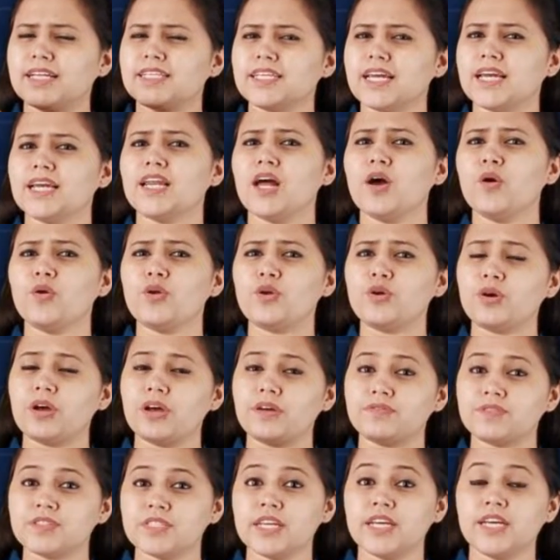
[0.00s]
till now you
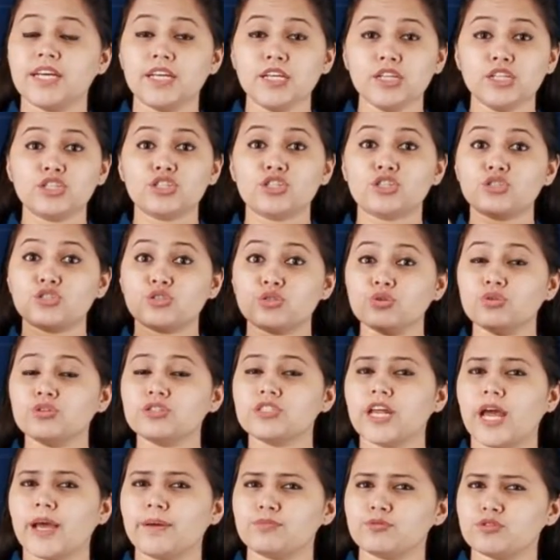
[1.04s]
have seen two
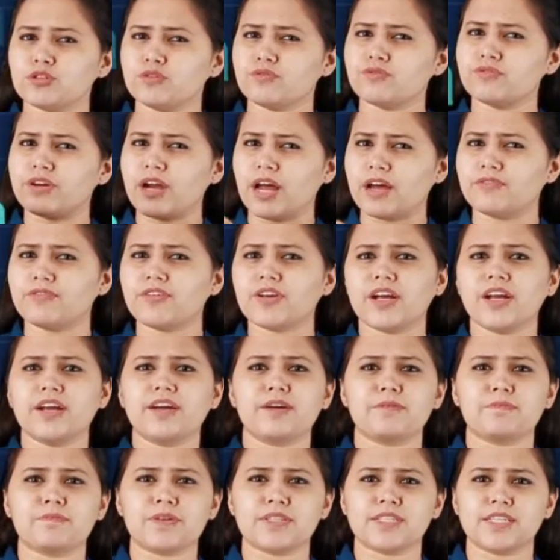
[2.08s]
types of graphical
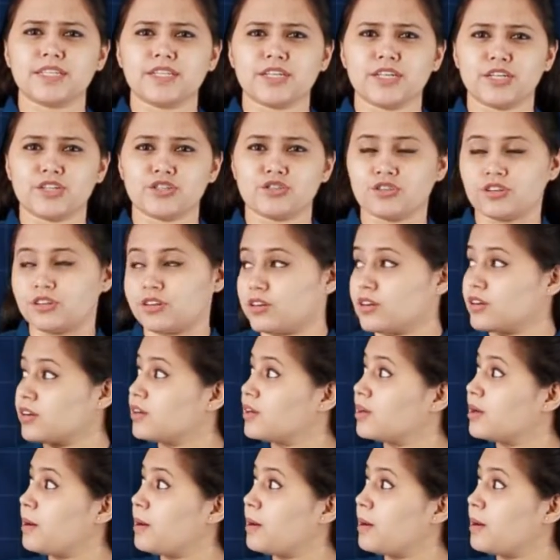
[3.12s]
representations,